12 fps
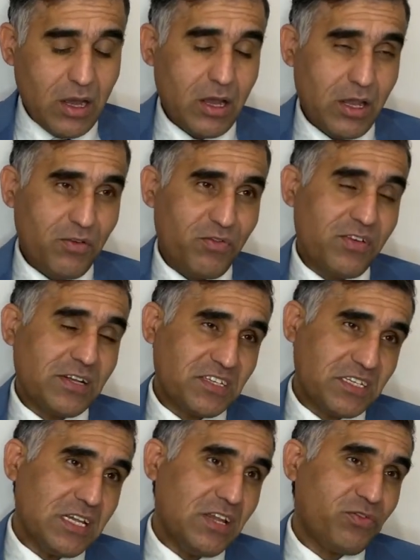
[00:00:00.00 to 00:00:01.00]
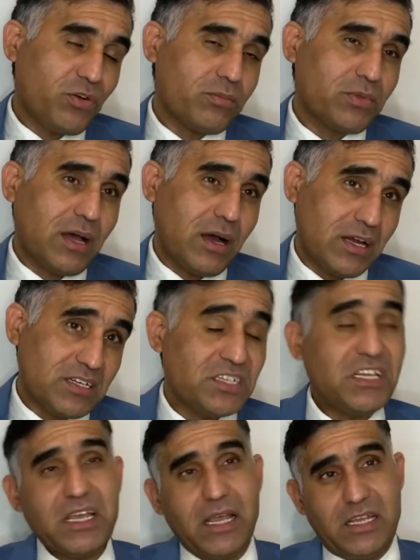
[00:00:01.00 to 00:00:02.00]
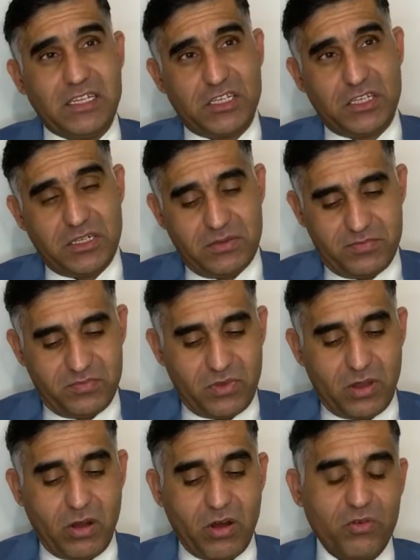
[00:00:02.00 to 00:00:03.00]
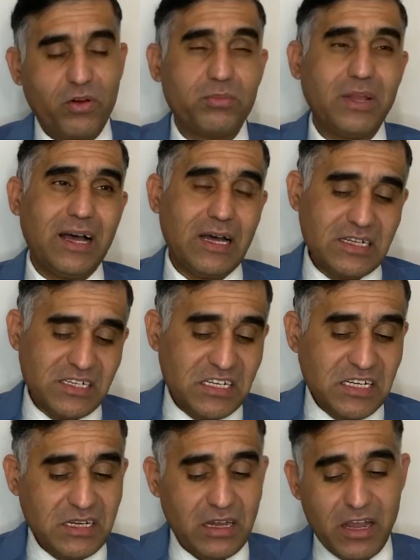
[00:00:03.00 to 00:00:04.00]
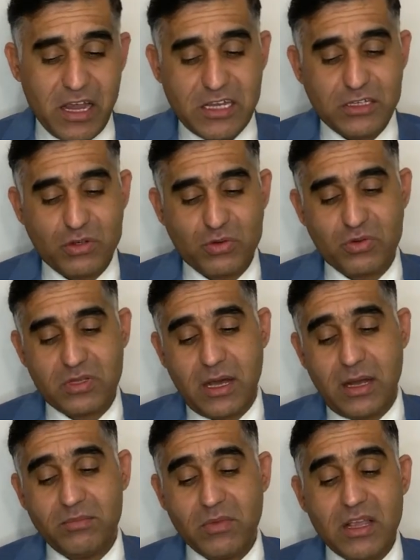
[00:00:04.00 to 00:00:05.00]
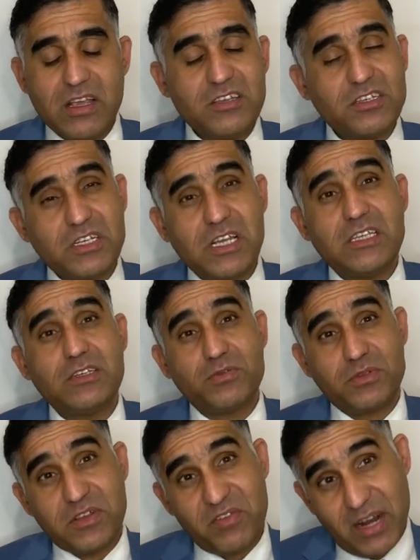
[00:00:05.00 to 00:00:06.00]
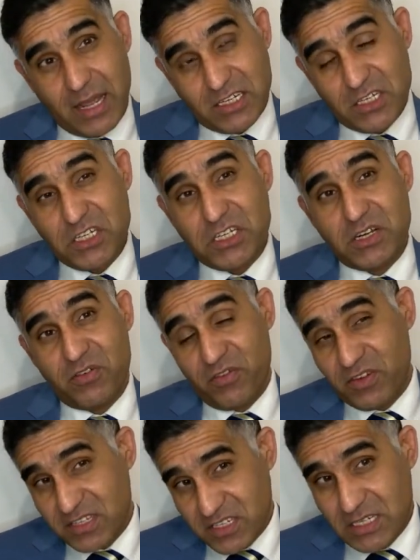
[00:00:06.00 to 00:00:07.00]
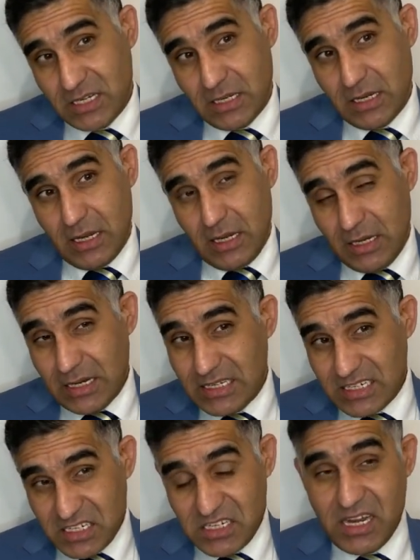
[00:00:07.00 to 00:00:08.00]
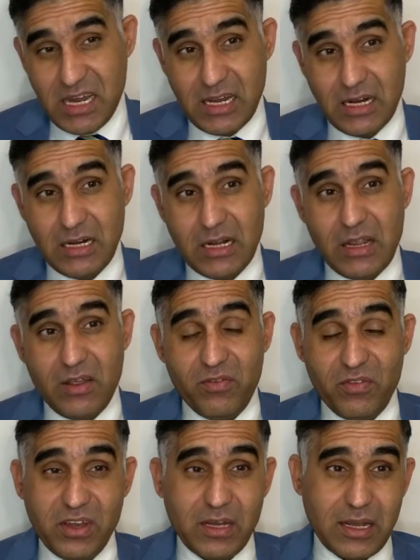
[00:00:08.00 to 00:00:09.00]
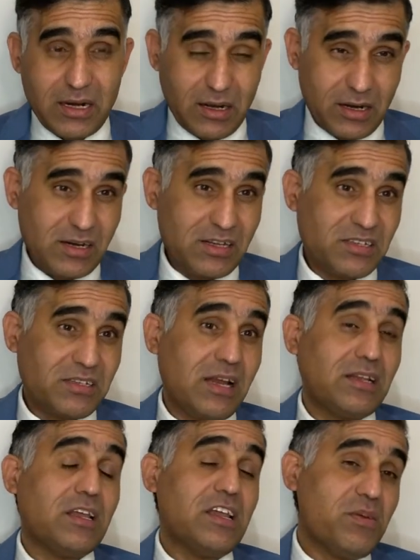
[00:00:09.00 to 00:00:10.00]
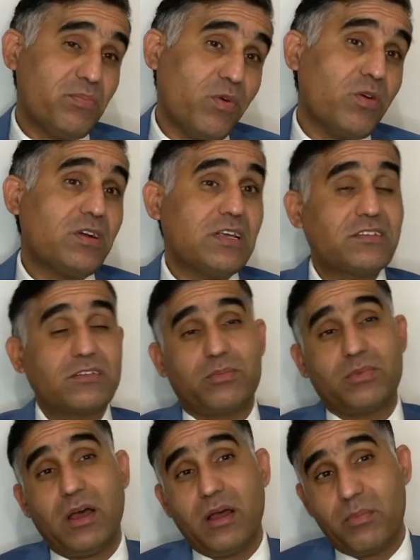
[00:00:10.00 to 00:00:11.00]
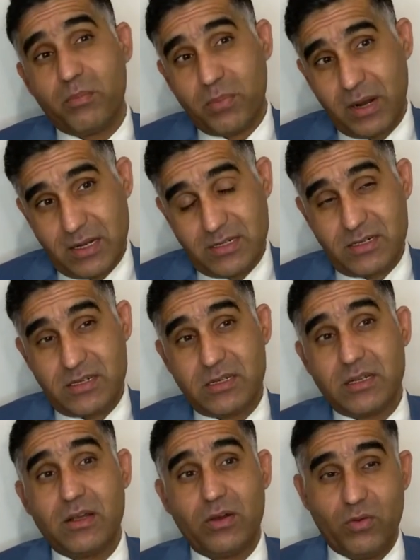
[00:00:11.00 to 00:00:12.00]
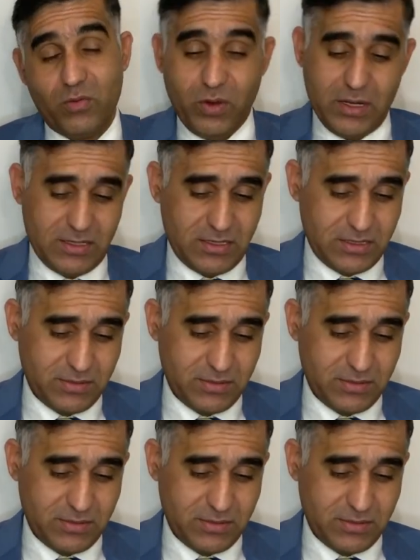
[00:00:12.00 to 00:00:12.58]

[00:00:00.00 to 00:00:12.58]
if we'll see from the hunting age or from the hunting age to the stage of civilization, if we'll see in detail, we can understand importance of the plant world.